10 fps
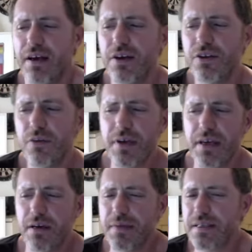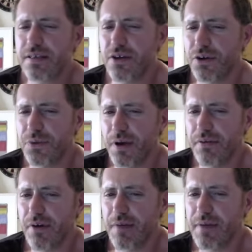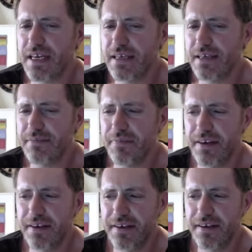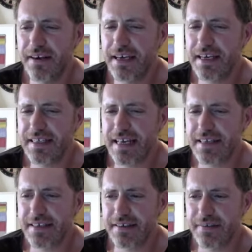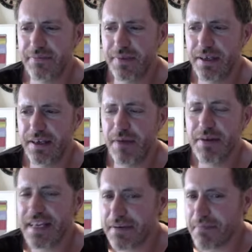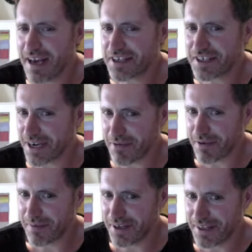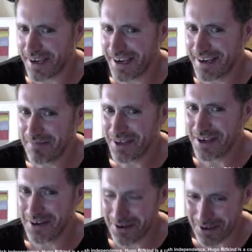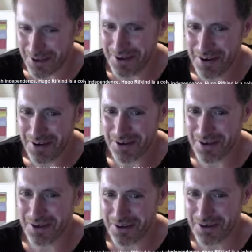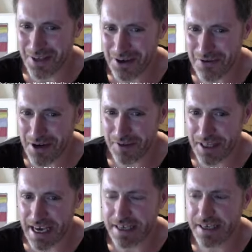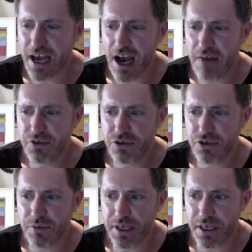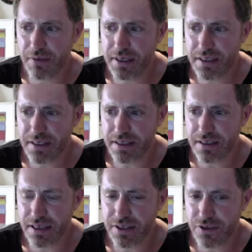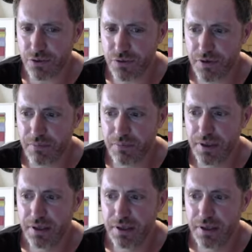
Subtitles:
Dominic Cummings is an odd one, right? He says, they didn't manage to get rid of him, did they? Look who they got rid of in the end. I'm sure Dominic Cummings thinks that his sort of